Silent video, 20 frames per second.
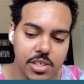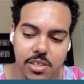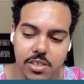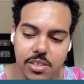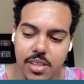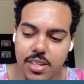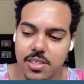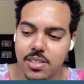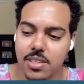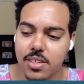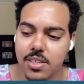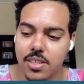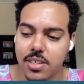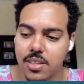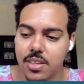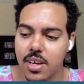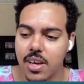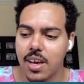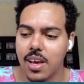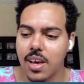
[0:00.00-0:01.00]
that's going
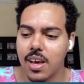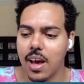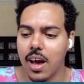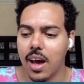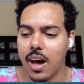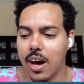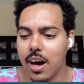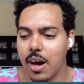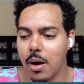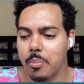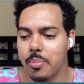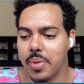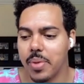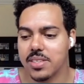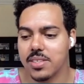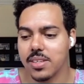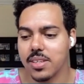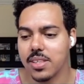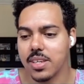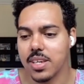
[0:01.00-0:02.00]
to
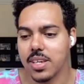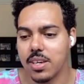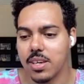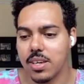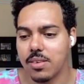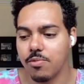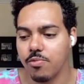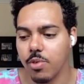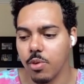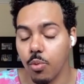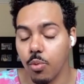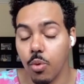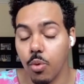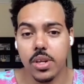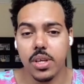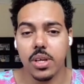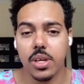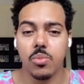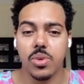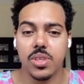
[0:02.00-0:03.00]
basically
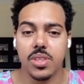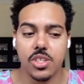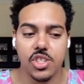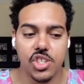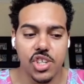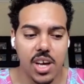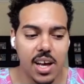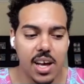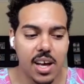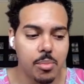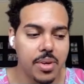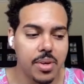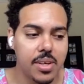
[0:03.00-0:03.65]
reward him with a job.